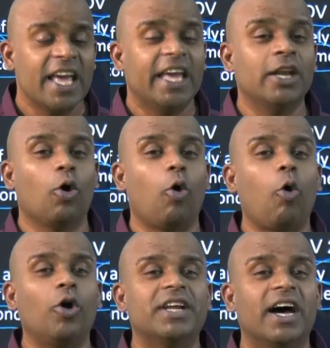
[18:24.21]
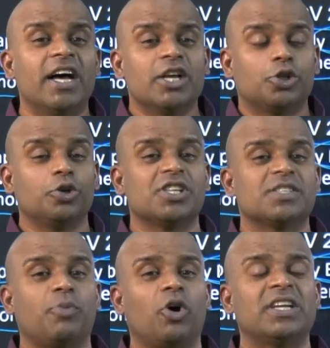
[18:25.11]
in order to
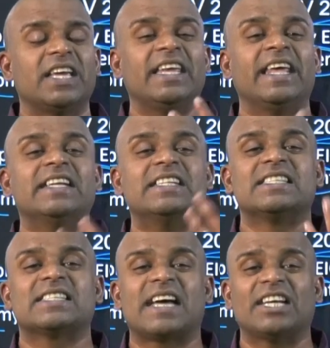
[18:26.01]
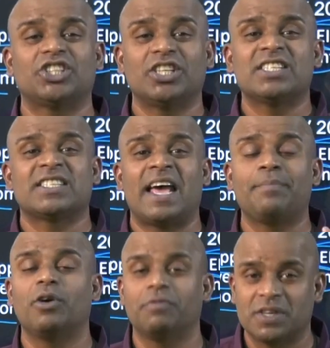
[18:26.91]
respond in a discussion
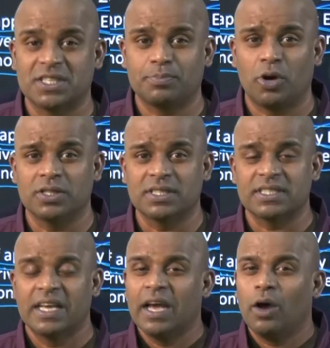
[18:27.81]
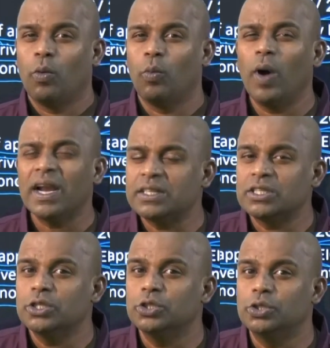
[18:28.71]
type of response. What
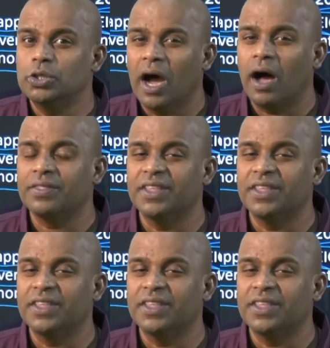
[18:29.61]
are the